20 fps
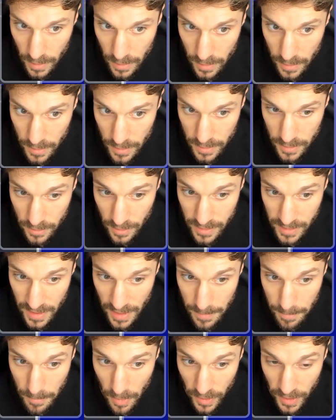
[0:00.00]
is, let's
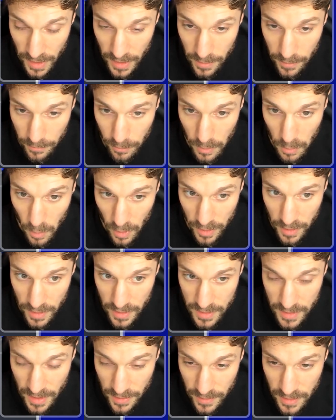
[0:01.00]
say, Monday, if we
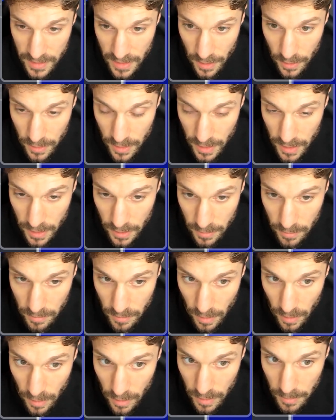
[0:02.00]
wanted to send this out
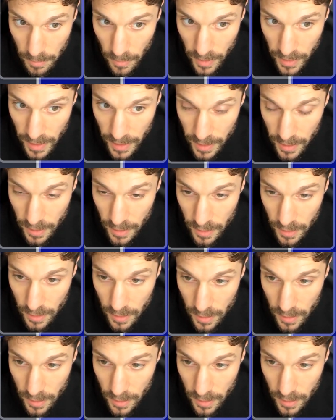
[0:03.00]
on Monday.